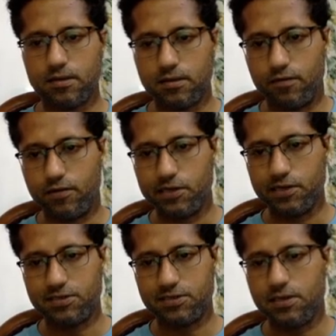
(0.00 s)
the
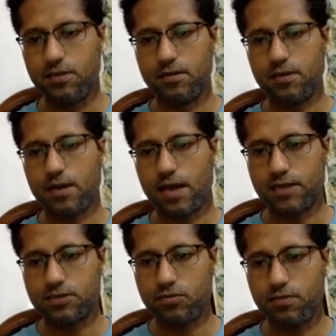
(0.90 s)
vertex C
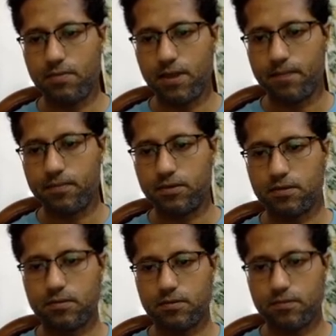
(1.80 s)
has to be mapped
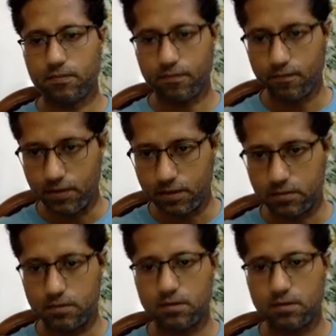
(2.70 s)
with